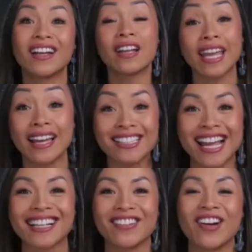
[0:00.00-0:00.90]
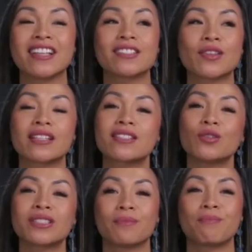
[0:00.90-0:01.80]
Uh, yeah, exactly right. And so there's
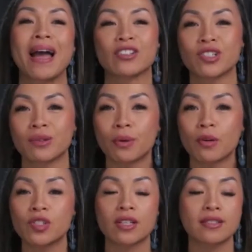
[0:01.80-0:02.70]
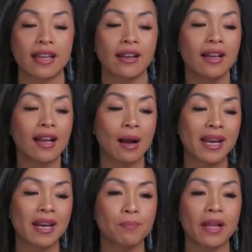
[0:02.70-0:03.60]
still some passion projects that I'm
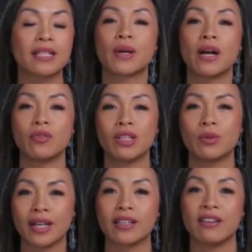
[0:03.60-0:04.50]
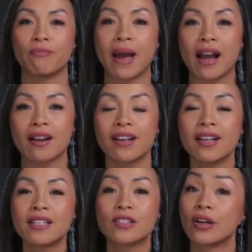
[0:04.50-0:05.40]
at a place where I really want to give back.
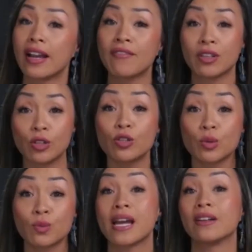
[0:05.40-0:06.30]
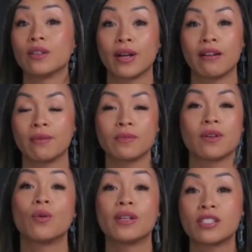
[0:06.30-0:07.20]
So I have a YouTube channel where I'm
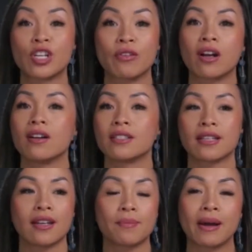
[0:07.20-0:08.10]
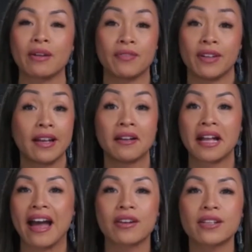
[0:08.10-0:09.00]
always sharing content about even
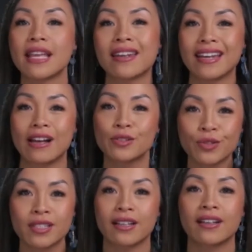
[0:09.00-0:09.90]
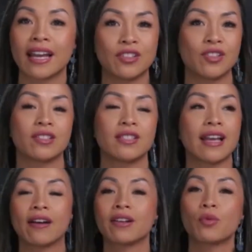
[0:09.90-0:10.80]
how to start an outsourcing agency,
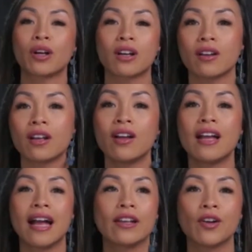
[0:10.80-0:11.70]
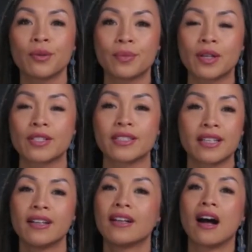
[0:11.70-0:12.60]
how to work on at home because
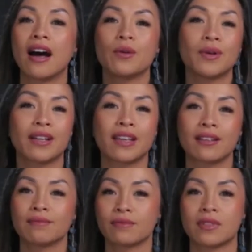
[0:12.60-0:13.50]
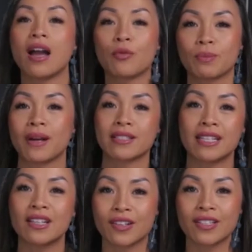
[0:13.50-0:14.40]
I don't want to die with my
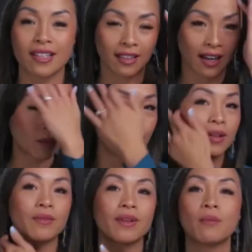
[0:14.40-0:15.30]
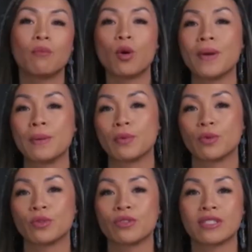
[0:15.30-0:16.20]
secrets. I, I want more
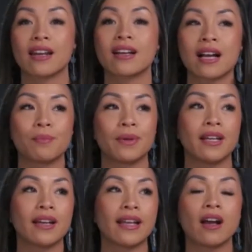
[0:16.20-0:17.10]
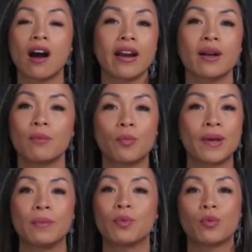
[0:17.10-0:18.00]
people to start a company and hire more
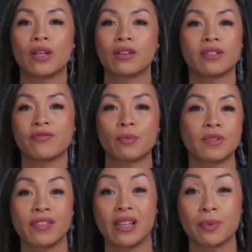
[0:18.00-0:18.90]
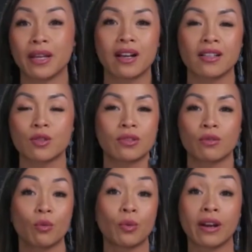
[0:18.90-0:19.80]
people, whether it's from developing countries
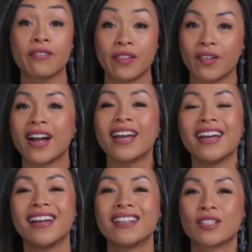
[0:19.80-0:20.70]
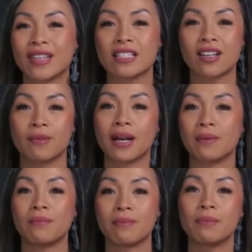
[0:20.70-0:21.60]
or wherever, right? So that's kind of
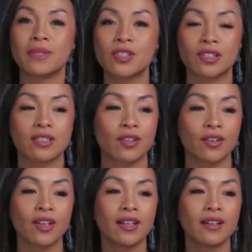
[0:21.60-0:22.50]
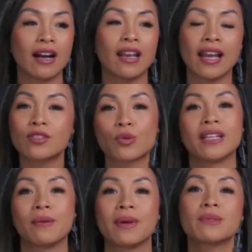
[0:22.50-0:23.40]
my my mission. So I like
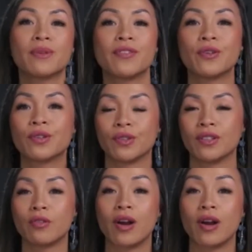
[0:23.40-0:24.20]
doing that. It makes me feel good.